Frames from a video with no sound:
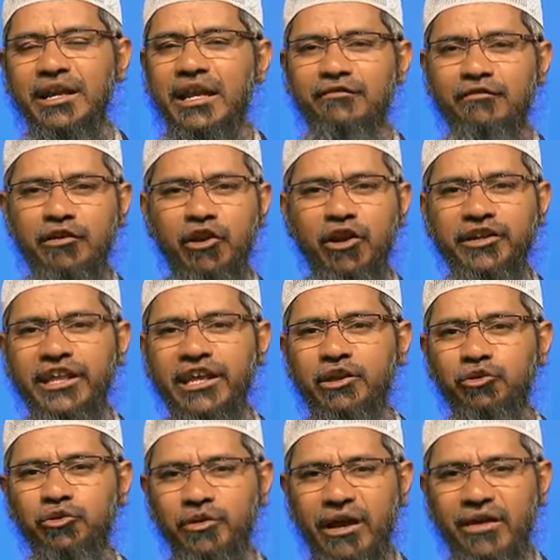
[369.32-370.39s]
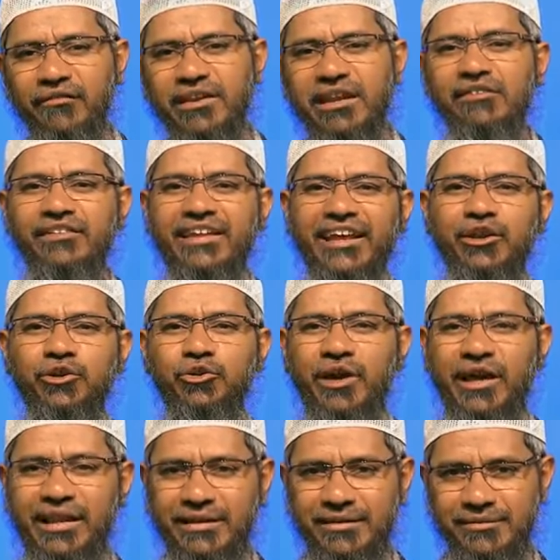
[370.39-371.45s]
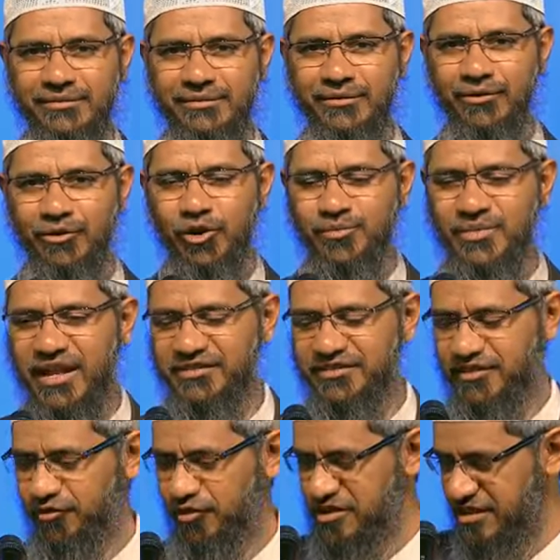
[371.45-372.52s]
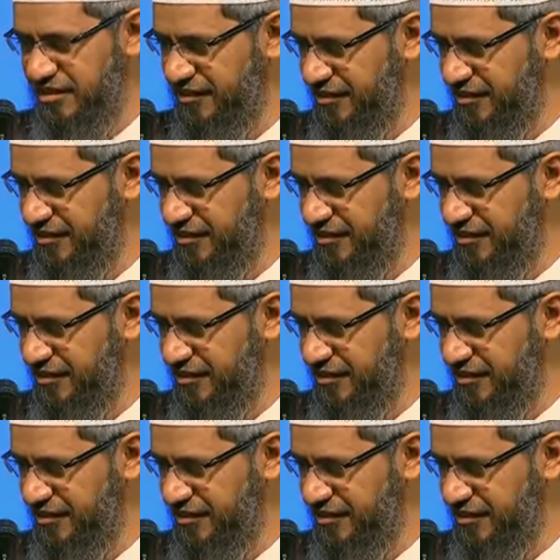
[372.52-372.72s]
It will not take you to heaven. It will take you to hell. Hope that answers the question,